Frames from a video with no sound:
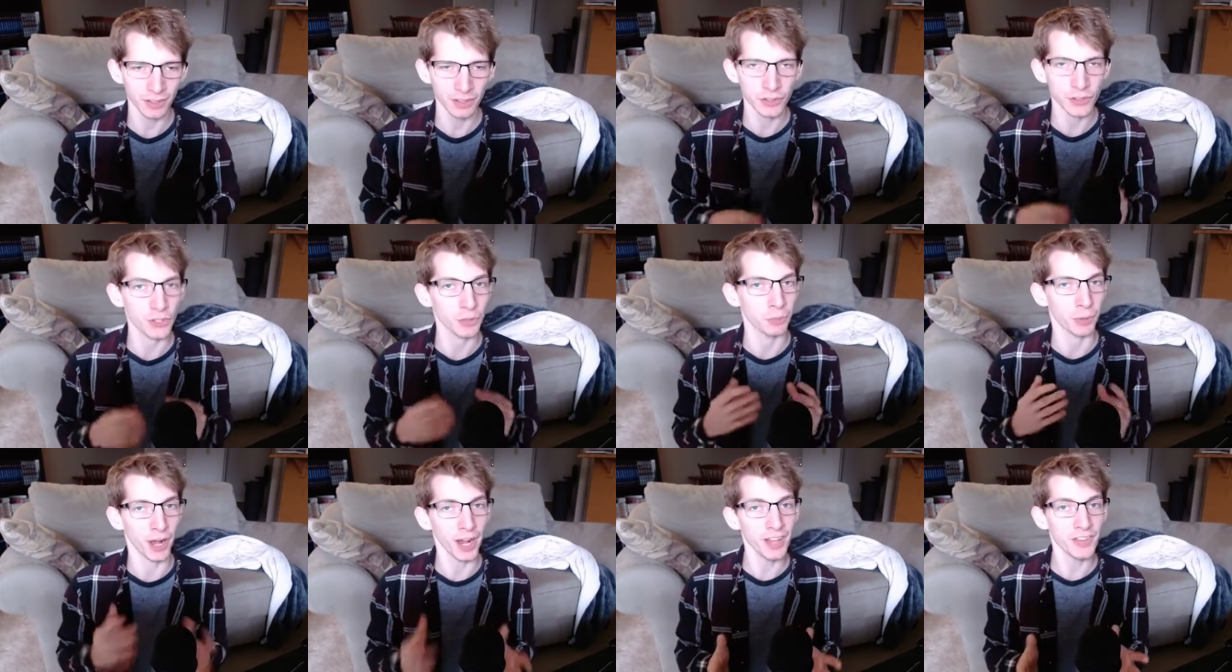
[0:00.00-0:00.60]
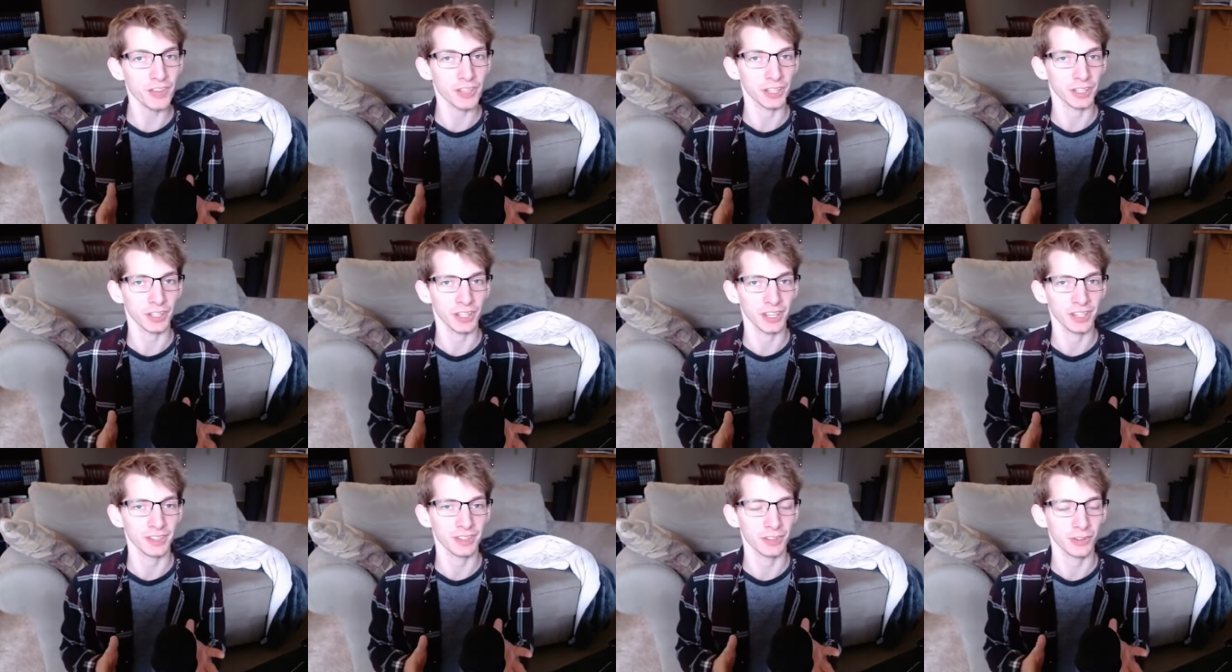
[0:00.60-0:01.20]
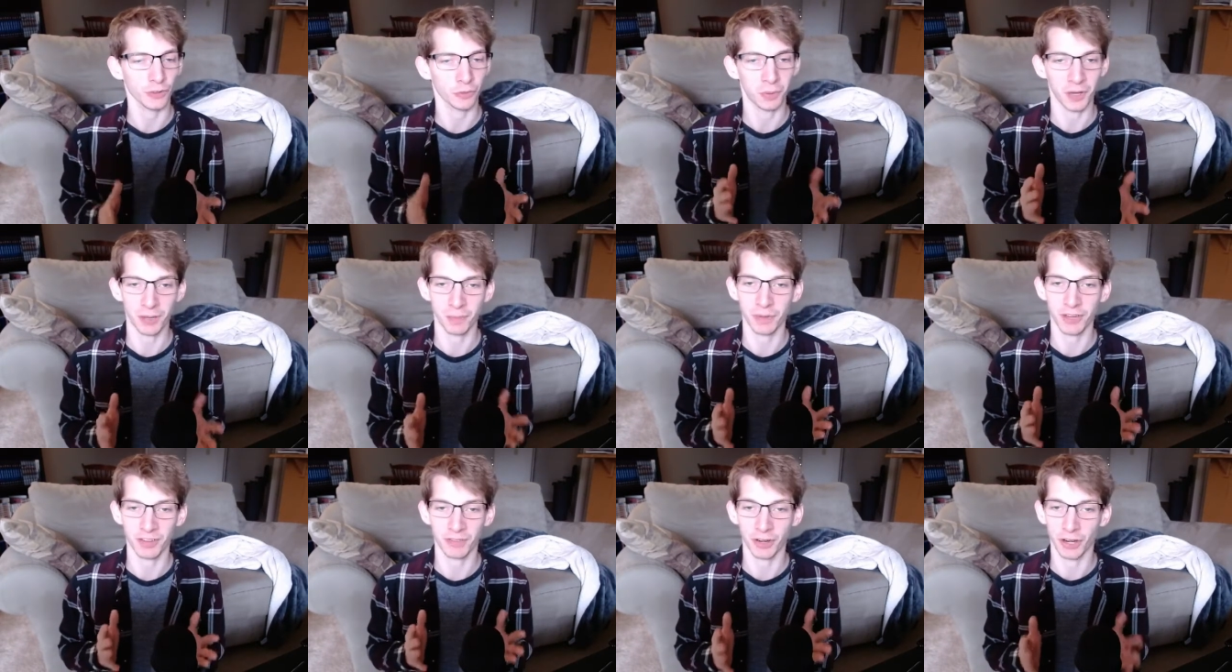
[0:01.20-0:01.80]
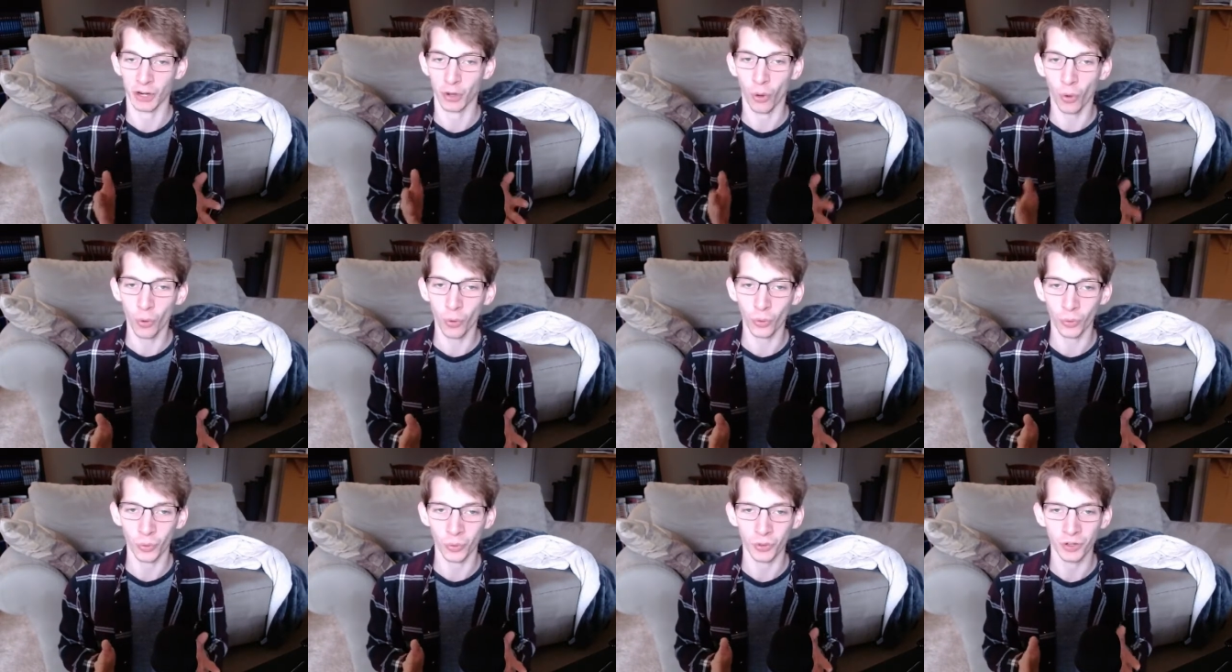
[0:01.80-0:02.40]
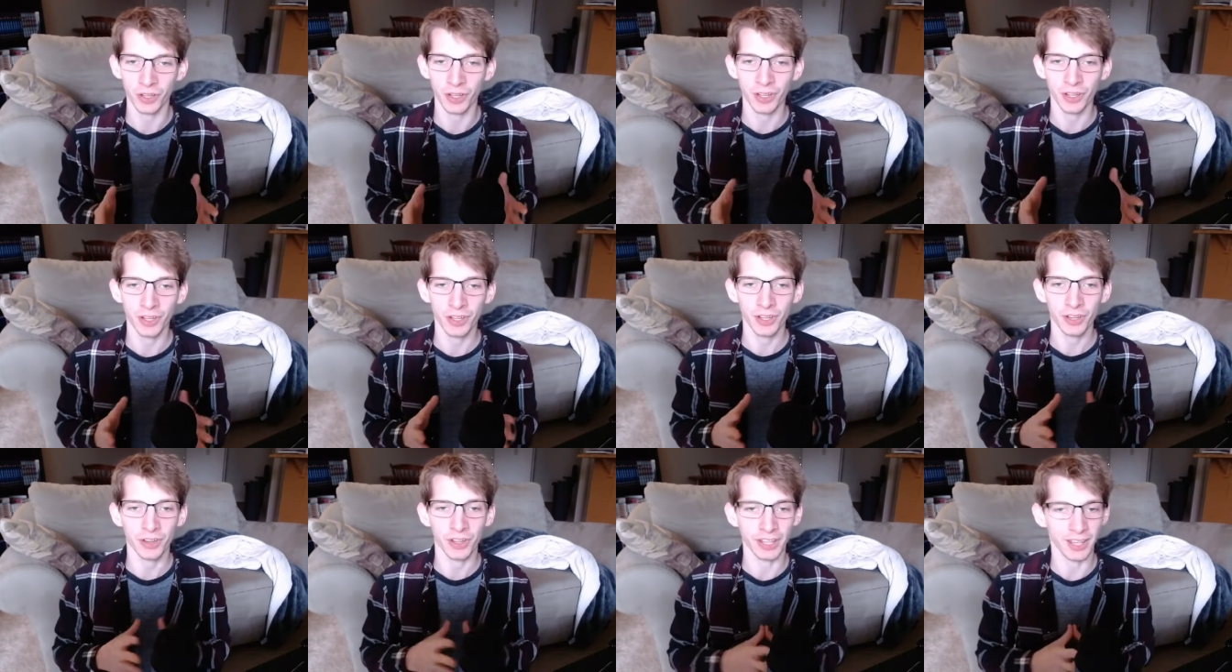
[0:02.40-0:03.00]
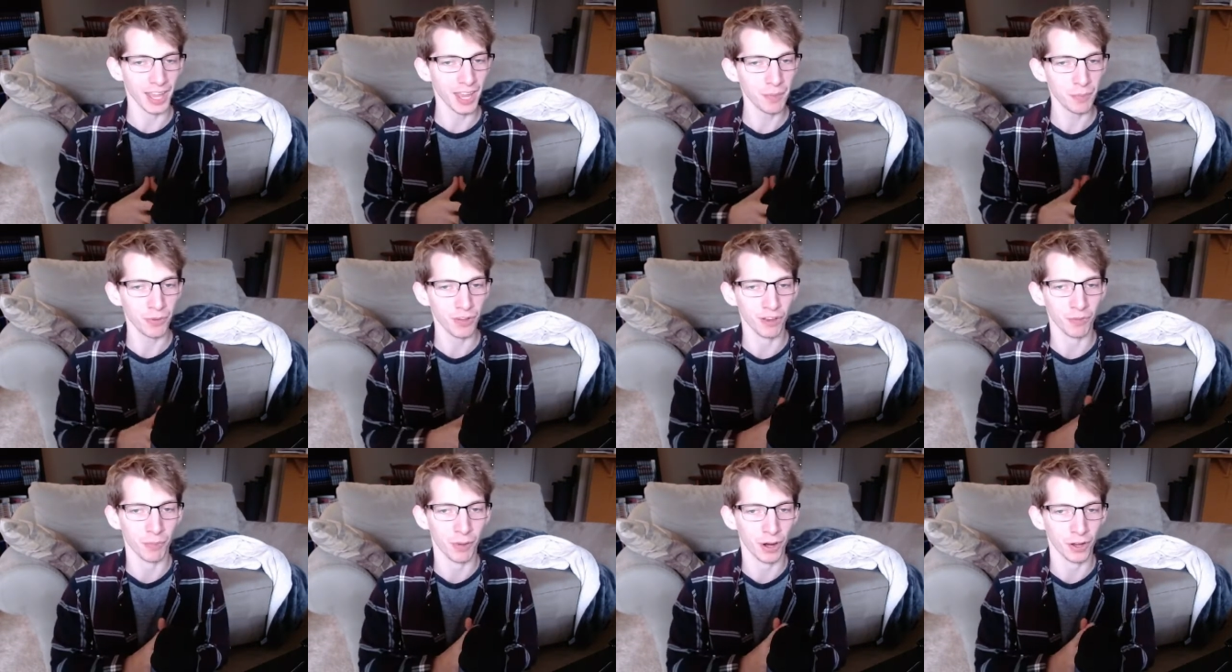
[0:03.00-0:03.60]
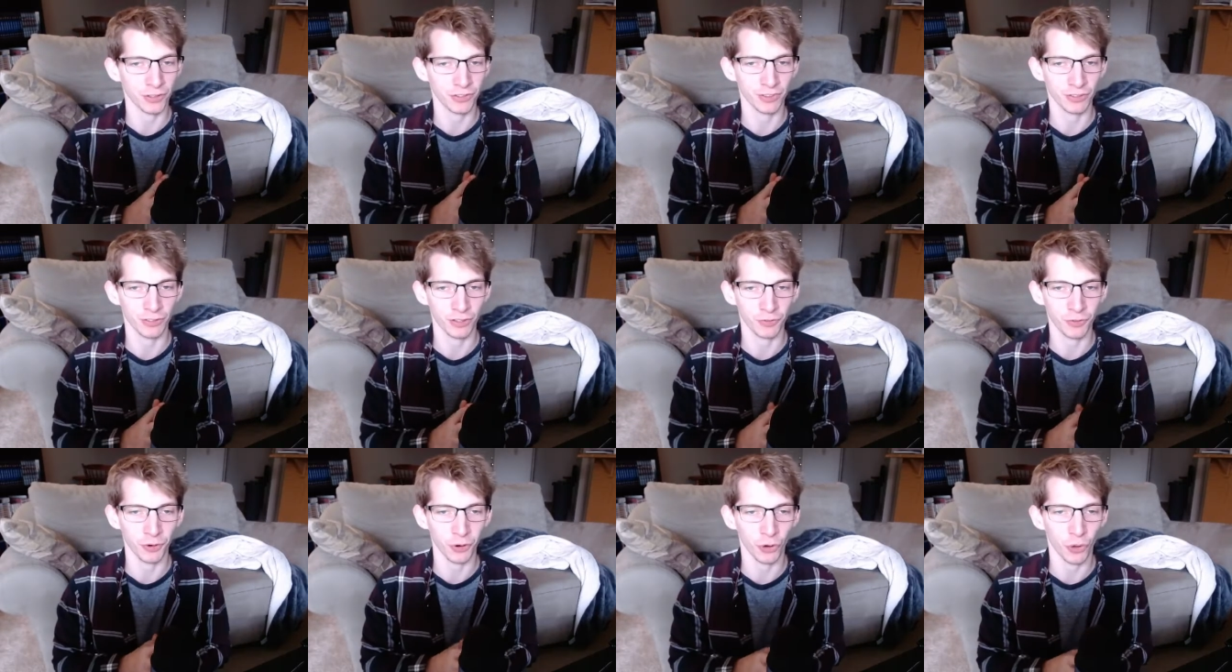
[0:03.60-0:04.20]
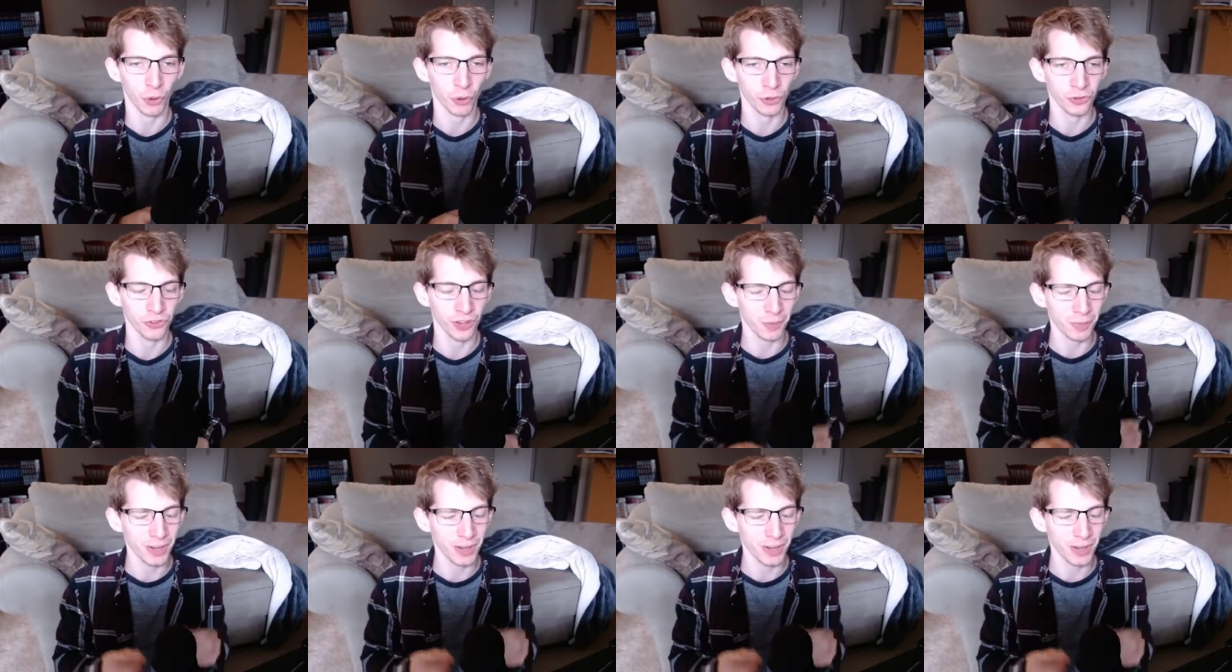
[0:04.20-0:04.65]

Surprisingly, despite being very old, the gameplay of Mario 64 holds up